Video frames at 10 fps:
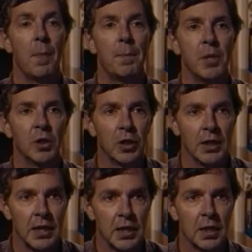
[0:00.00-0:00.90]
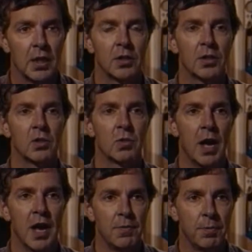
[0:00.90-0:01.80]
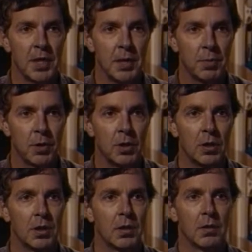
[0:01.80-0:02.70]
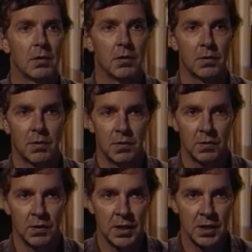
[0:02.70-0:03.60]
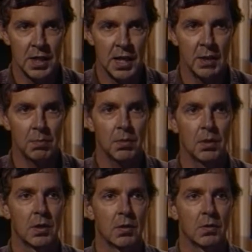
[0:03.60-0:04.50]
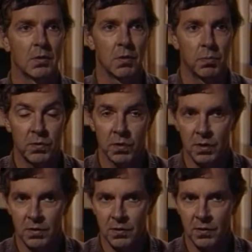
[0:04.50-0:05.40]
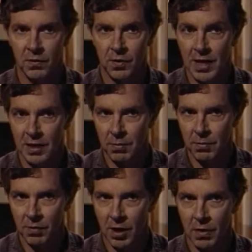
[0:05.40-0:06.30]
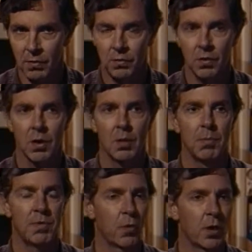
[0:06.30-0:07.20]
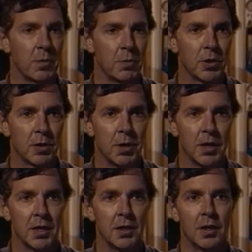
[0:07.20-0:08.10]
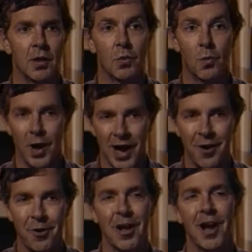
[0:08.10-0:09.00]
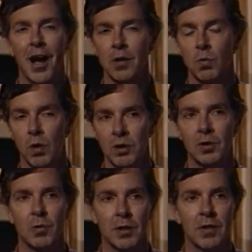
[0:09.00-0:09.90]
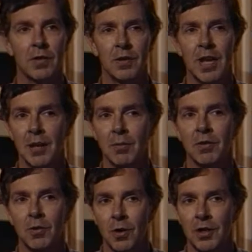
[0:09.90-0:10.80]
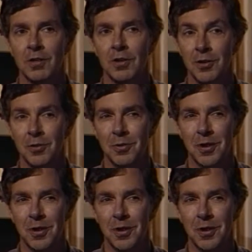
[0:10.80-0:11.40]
ability to drive people to see the game, to say to themselves before they put their money in, wow, I wonder what this game is going to do.